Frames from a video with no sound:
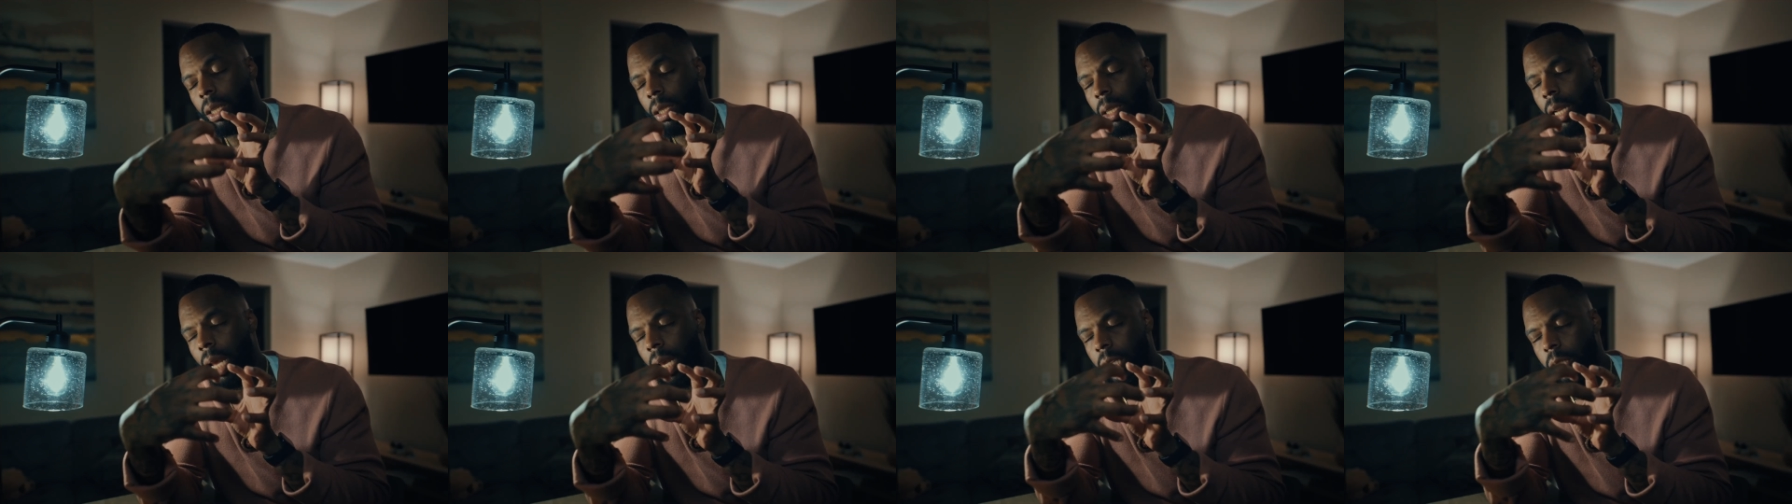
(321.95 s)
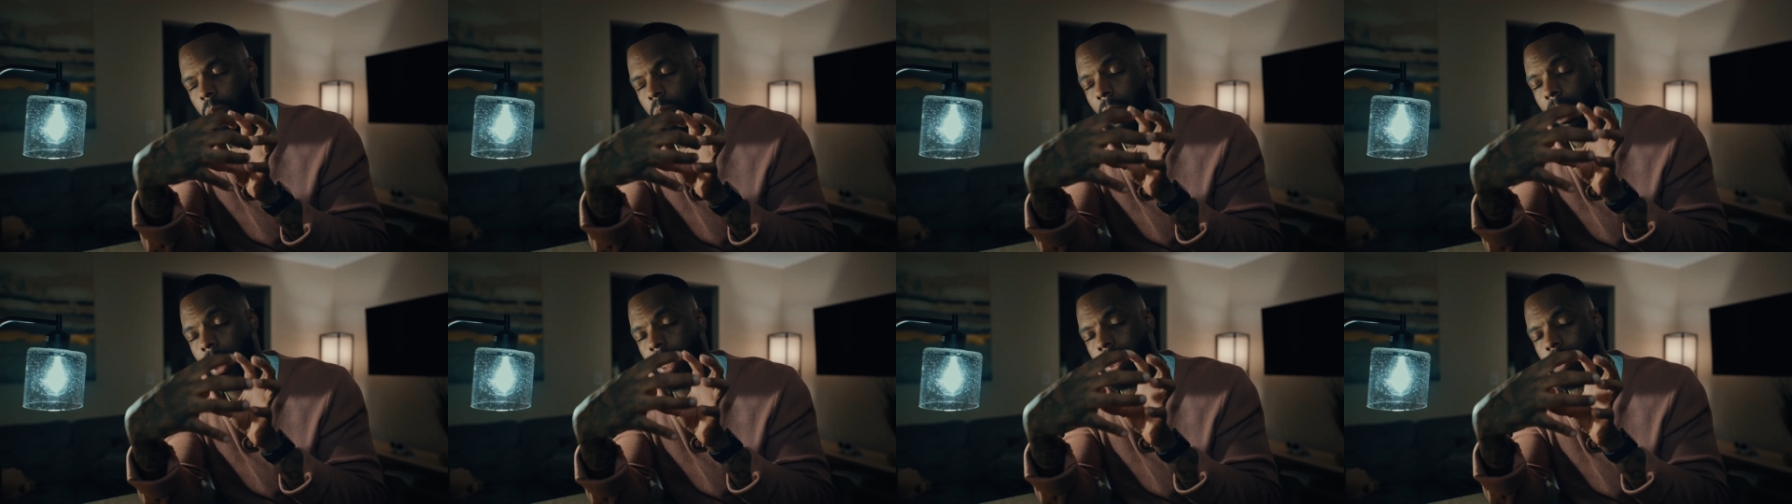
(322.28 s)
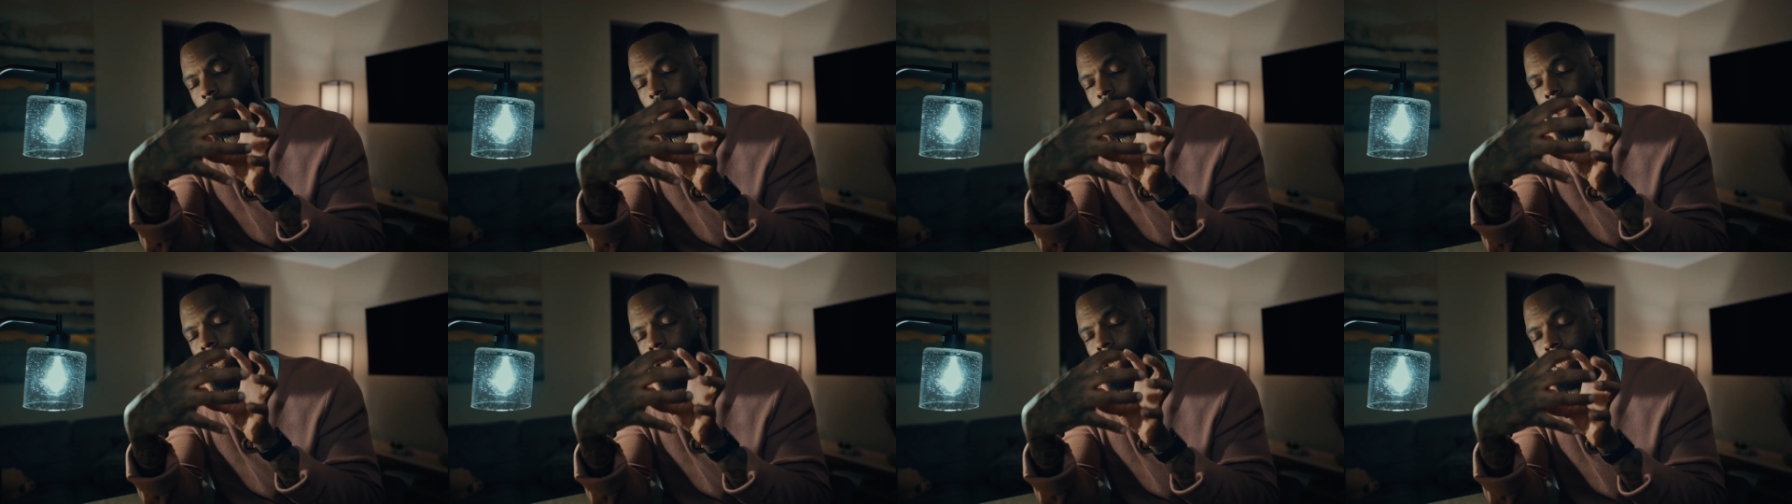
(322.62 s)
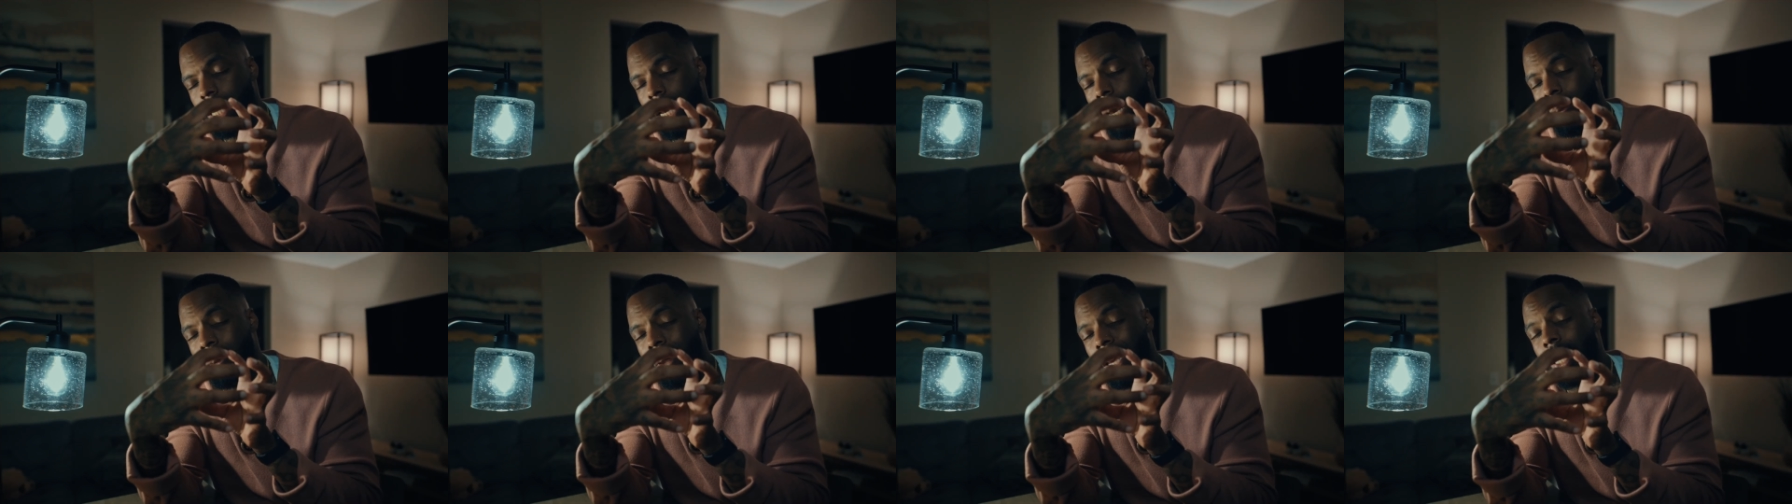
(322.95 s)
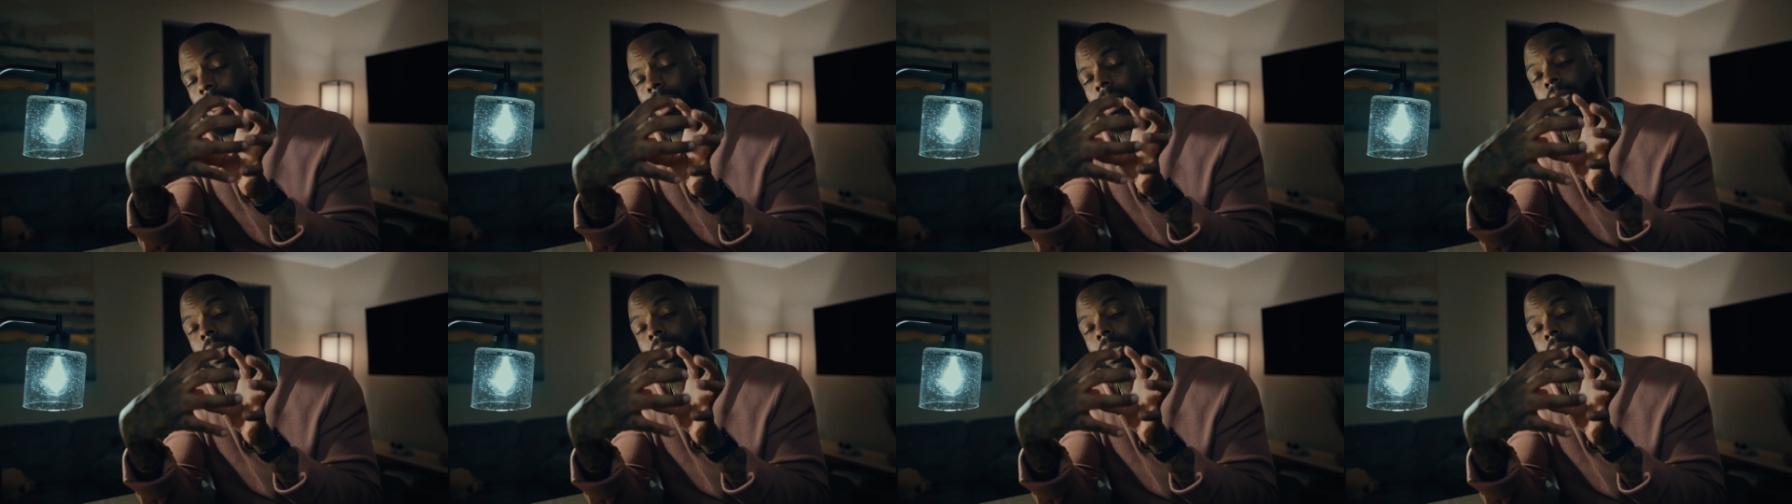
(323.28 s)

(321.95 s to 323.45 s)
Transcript: not space, but depth and